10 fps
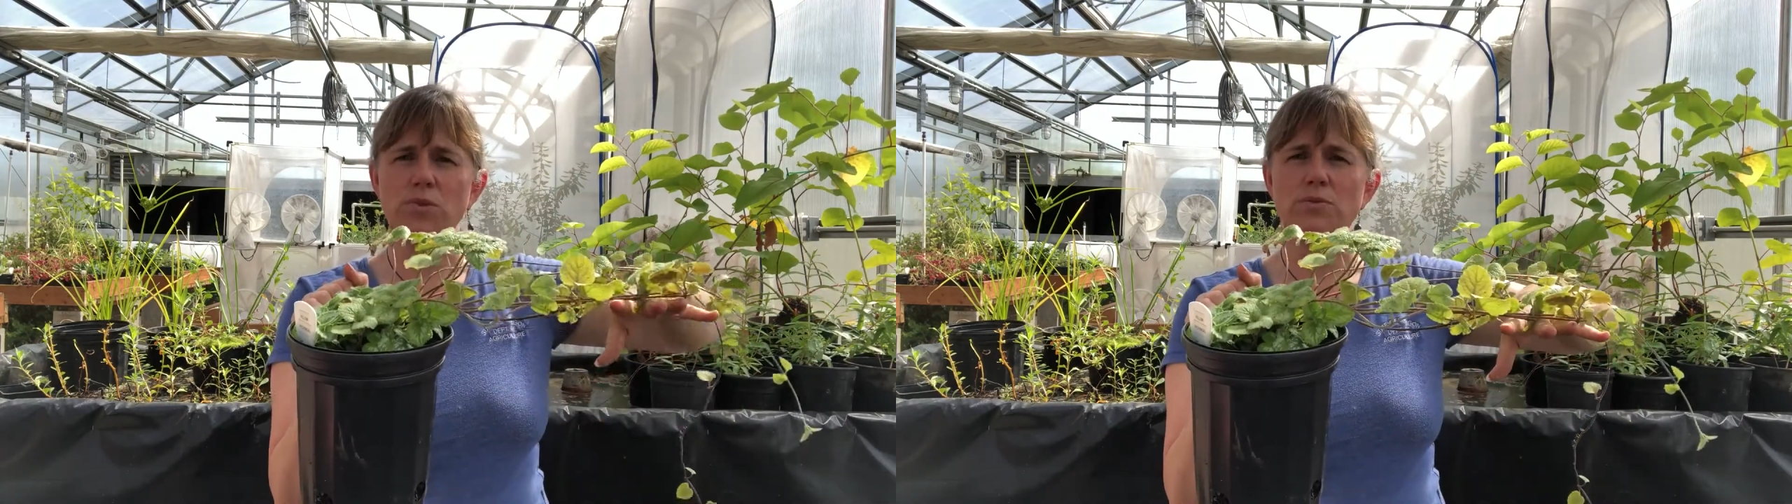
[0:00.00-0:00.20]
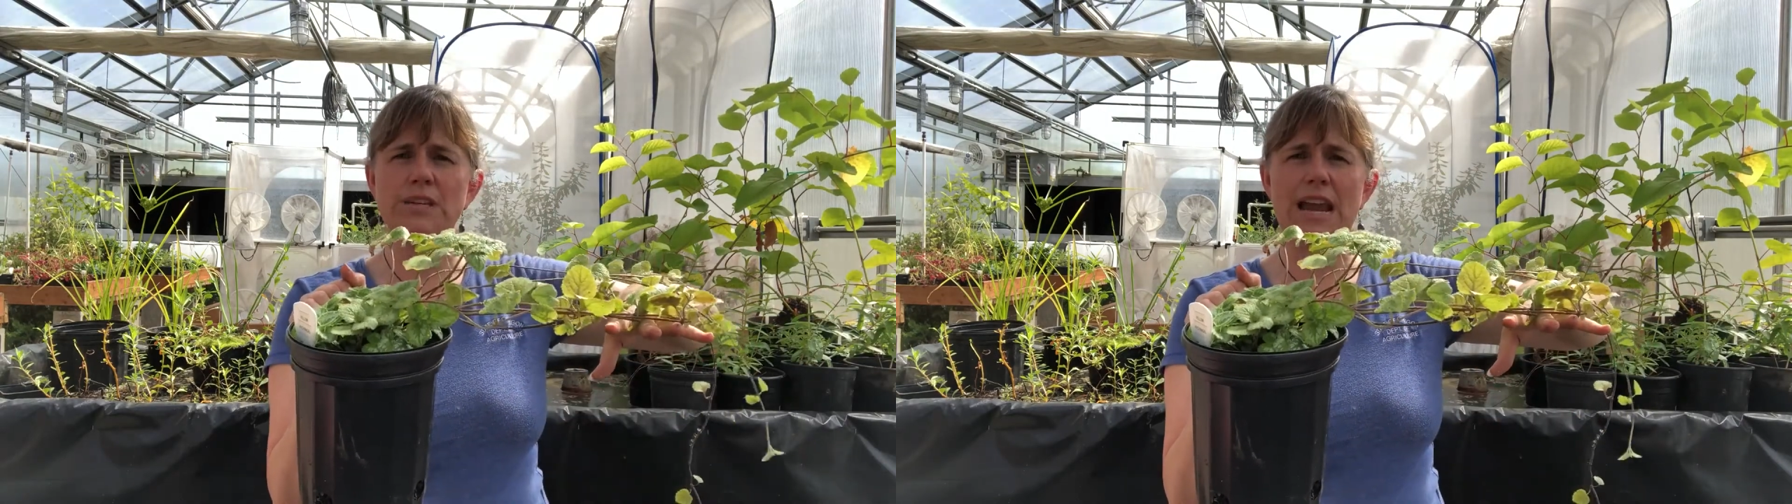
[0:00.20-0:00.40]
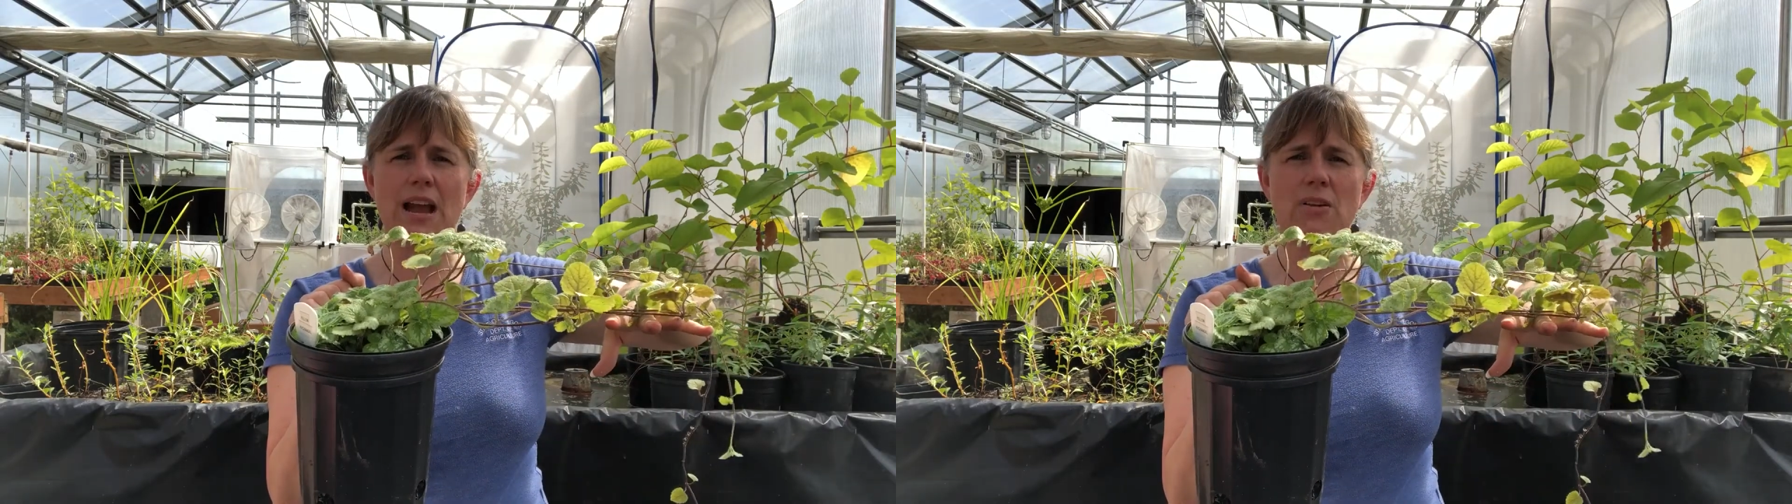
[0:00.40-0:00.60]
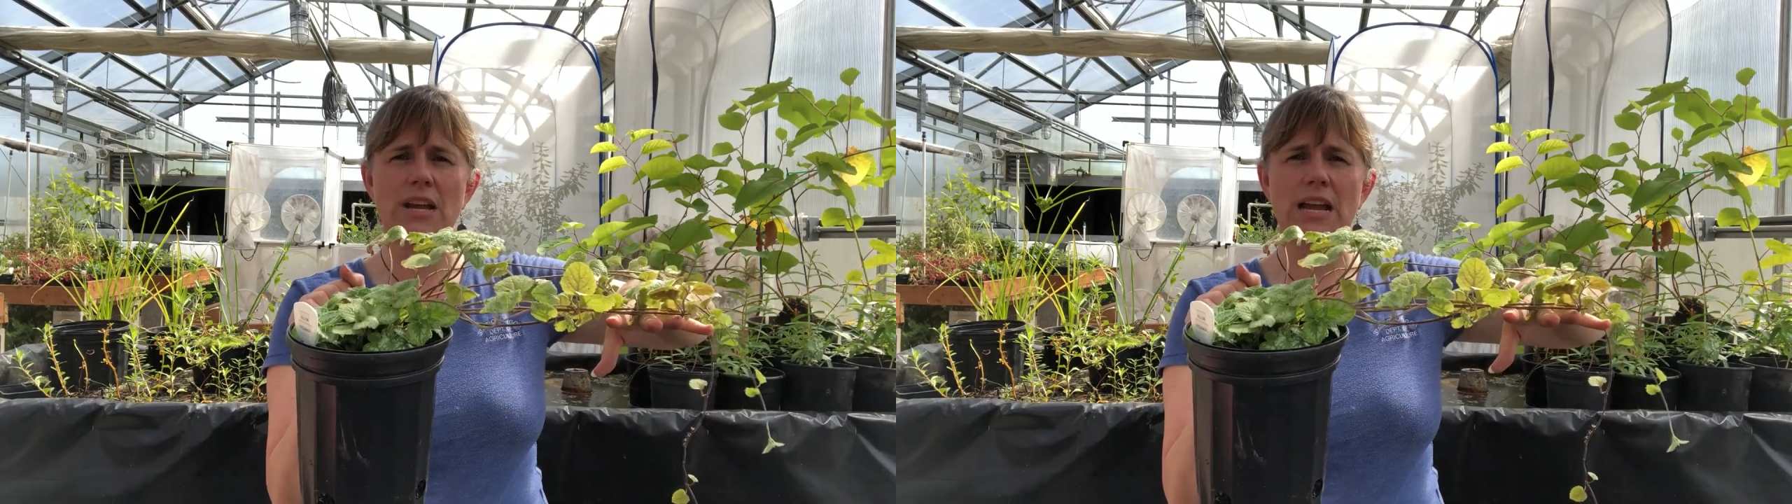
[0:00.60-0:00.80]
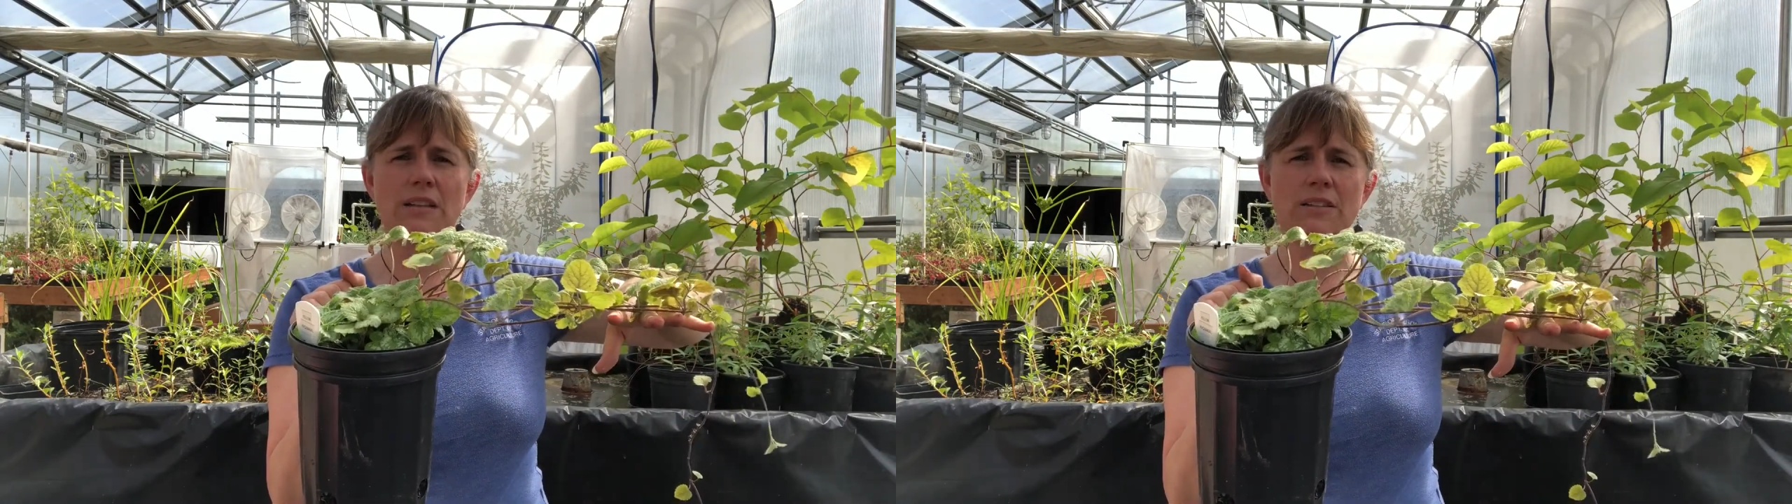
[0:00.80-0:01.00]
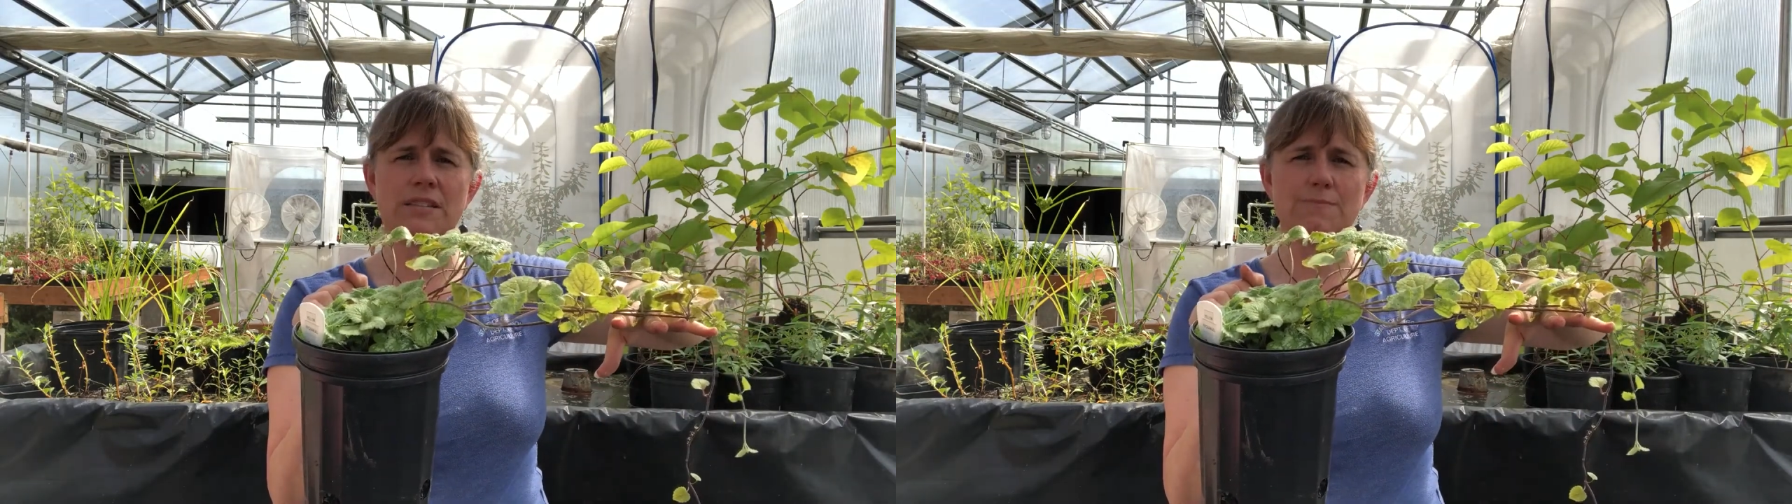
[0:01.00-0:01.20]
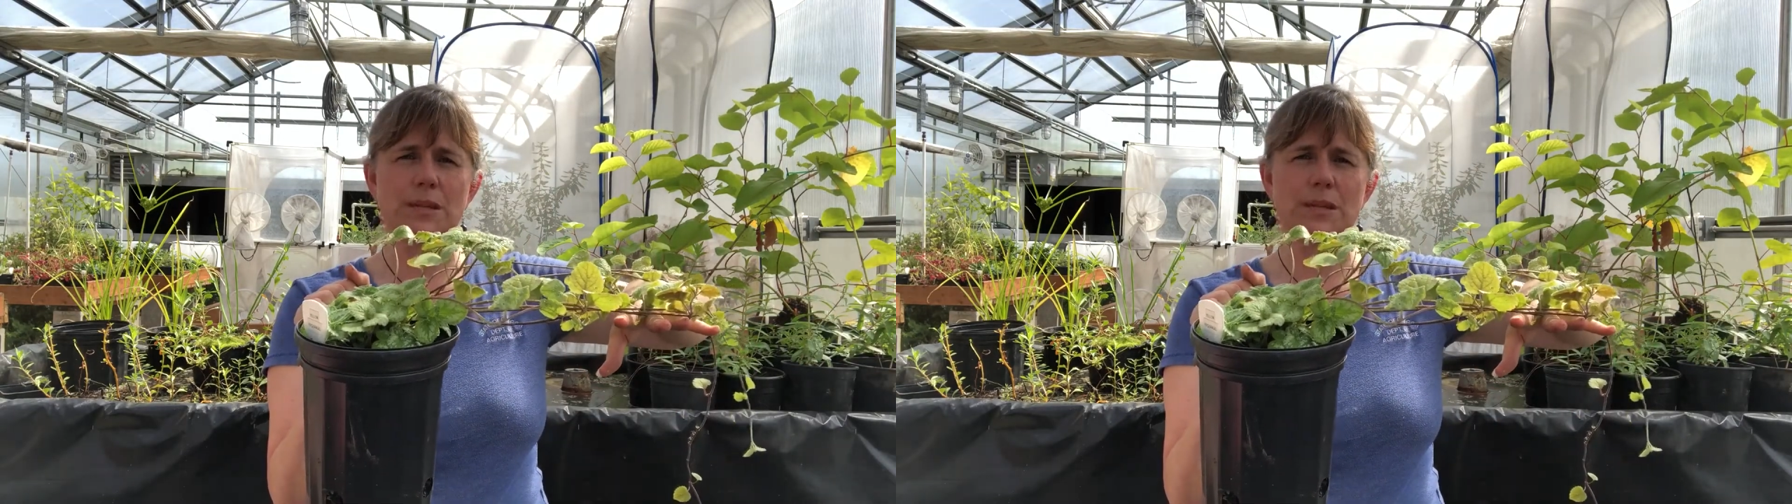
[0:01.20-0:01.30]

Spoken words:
root down and